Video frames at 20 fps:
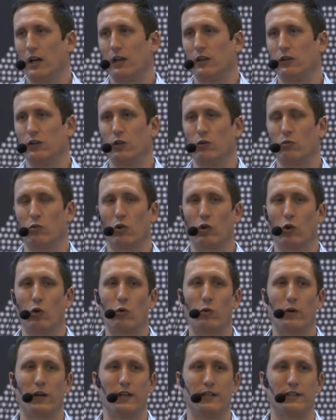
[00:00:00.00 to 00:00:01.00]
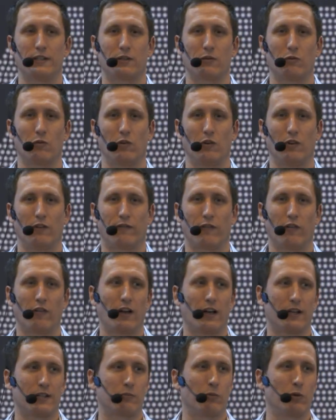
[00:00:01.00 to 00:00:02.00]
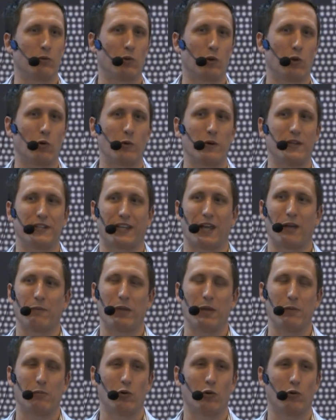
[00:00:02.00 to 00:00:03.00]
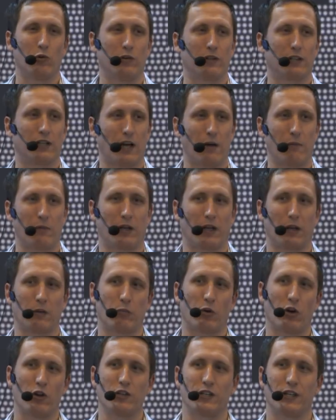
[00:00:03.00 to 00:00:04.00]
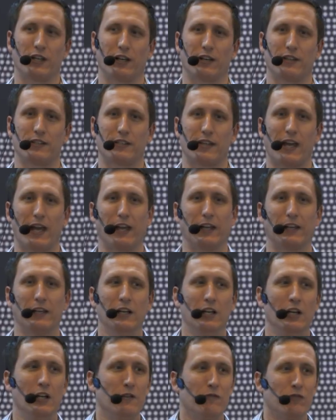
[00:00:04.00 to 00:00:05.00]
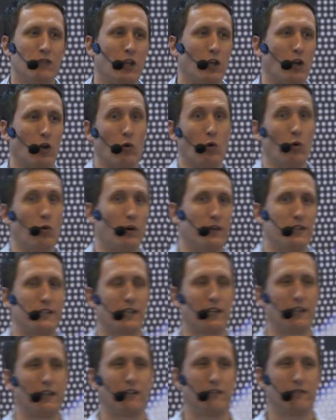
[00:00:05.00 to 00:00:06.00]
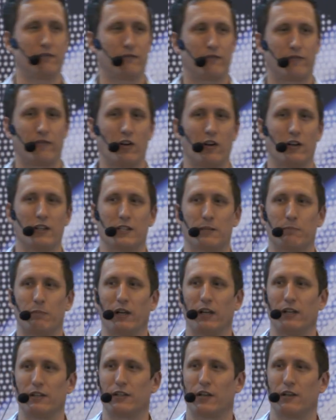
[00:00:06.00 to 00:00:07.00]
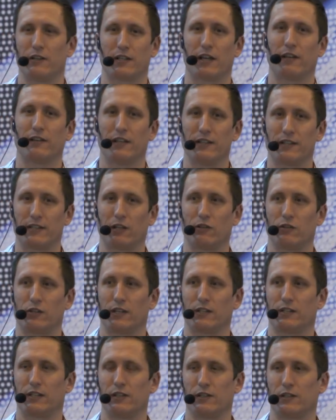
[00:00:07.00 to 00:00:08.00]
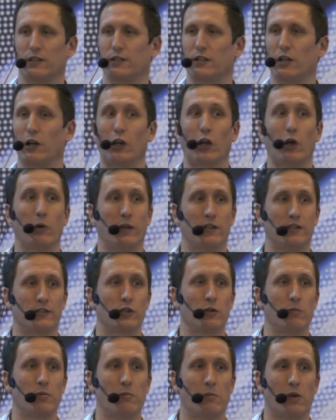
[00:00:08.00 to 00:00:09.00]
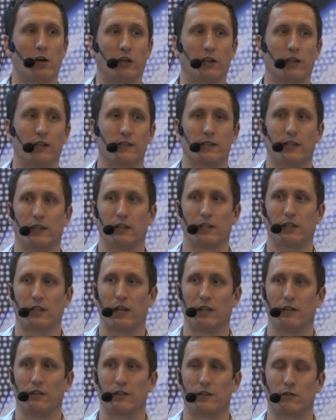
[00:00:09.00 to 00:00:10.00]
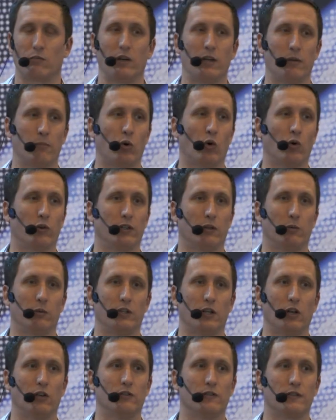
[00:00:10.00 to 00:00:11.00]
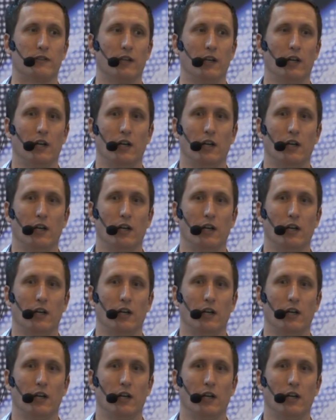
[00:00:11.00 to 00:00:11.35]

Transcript: you will always, for us, we will always get people approaching us saying, oh, I sell in France, but it turns out they sell just into sort of low-end supermarkets. And it's really important that we don't,